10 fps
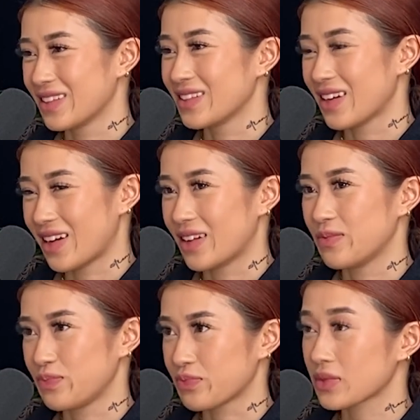Yeah.
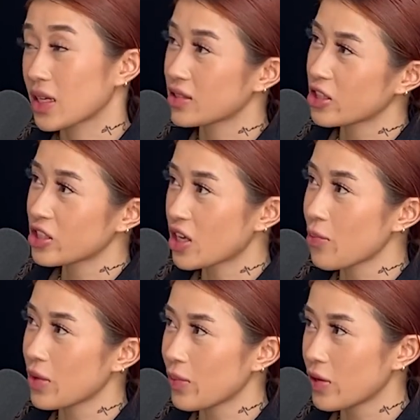Because there's some
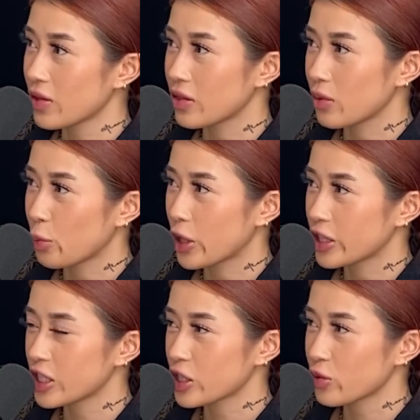people where
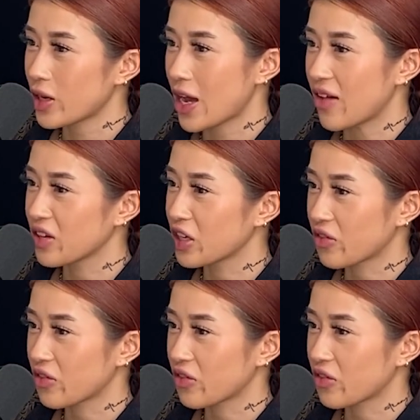they just want to have a good